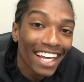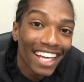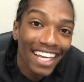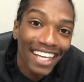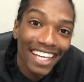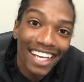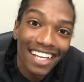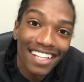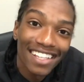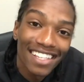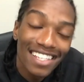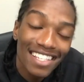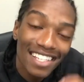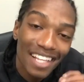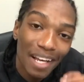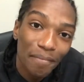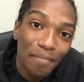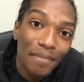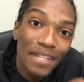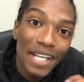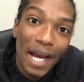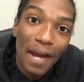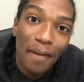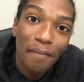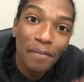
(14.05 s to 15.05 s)
can
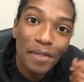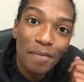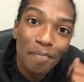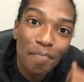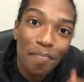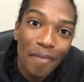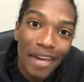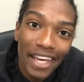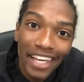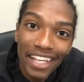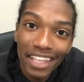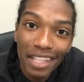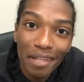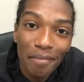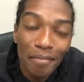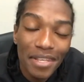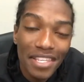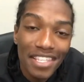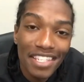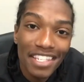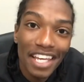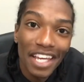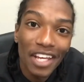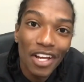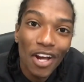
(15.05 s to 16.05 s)
sometimes make the
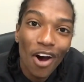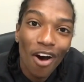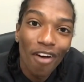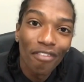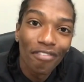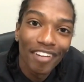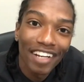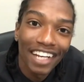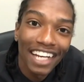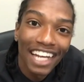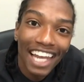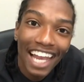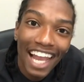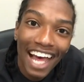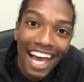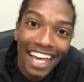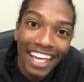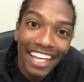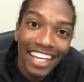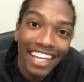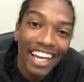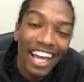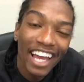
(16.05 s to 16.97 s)
mistake of relying